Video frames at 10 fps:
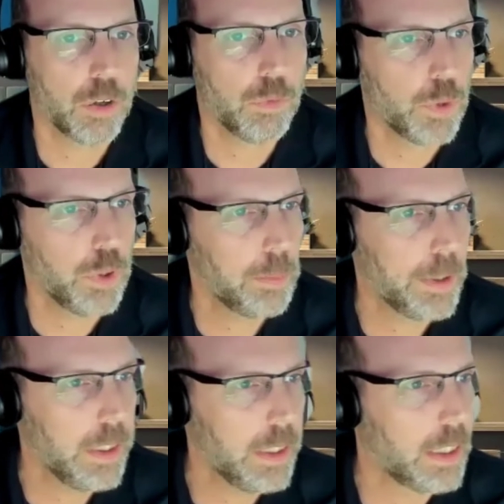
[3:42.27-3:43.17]

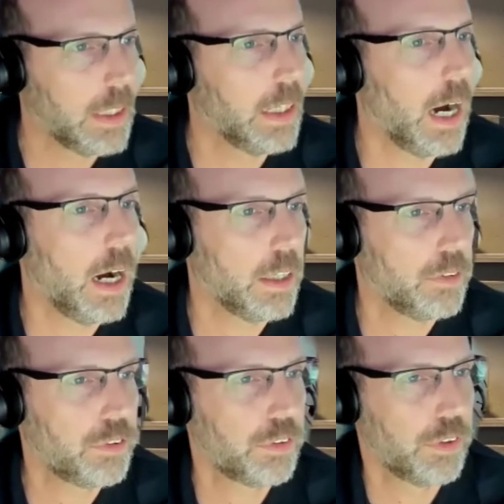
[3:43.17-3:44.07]
Ruben
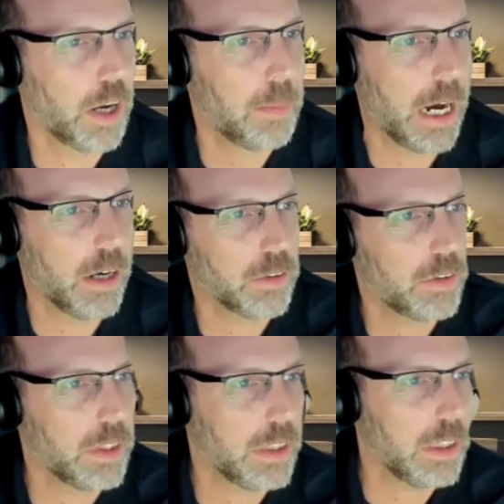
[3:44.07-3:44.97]
asks about
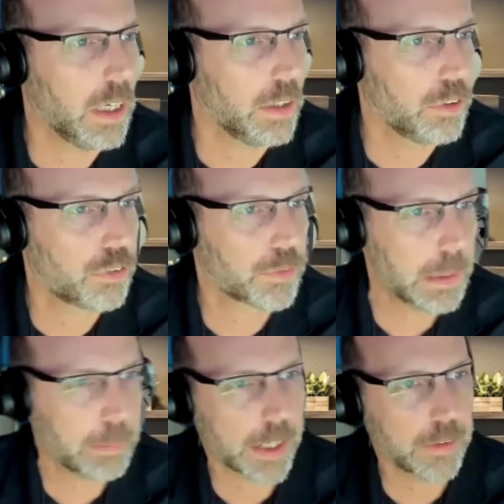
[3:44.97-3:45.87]
the
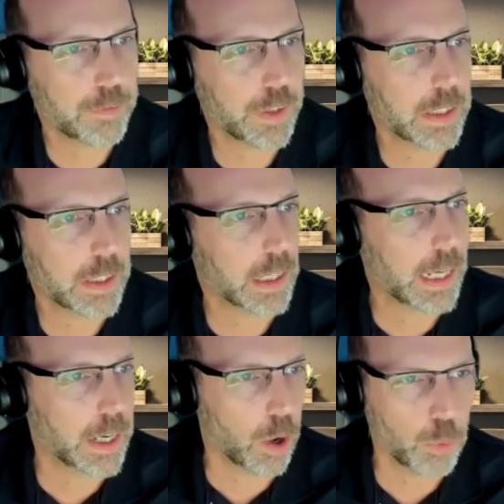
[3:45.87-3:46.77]
script and if it
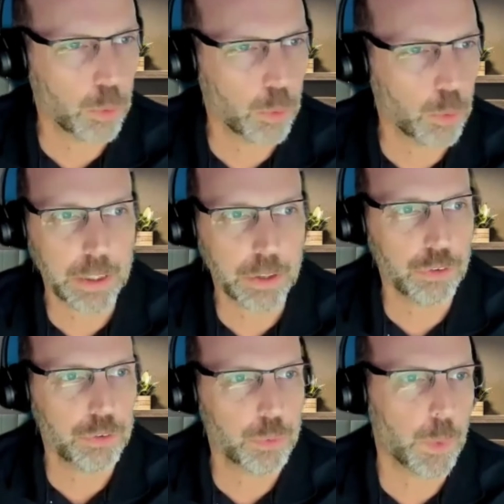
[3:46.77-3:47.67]
can only be
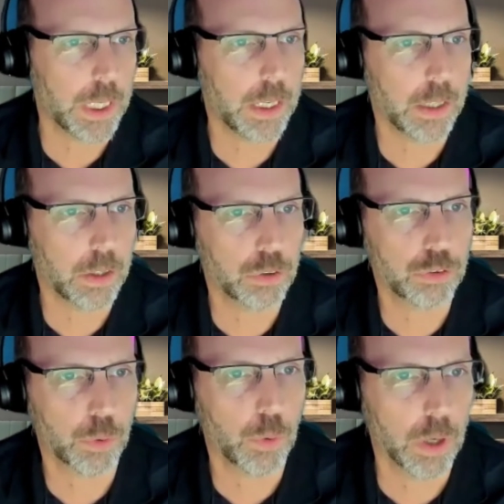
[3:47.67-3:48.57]
used within
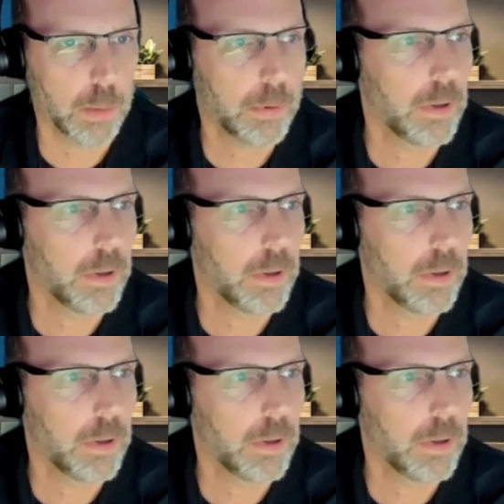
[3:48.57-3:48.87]
ControlUp.